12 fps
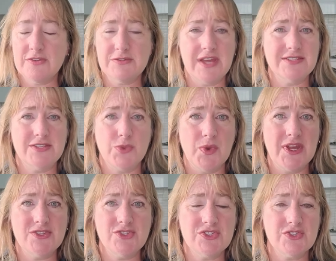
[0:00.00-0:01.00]
has three
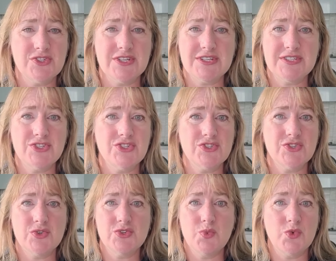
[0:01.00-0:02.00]
inches or six inches
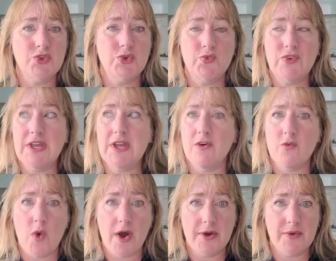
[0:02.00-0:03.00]
or, or, two feet of
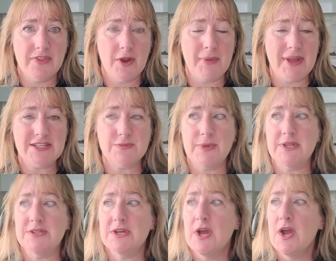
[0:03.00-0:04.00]
water in their basement.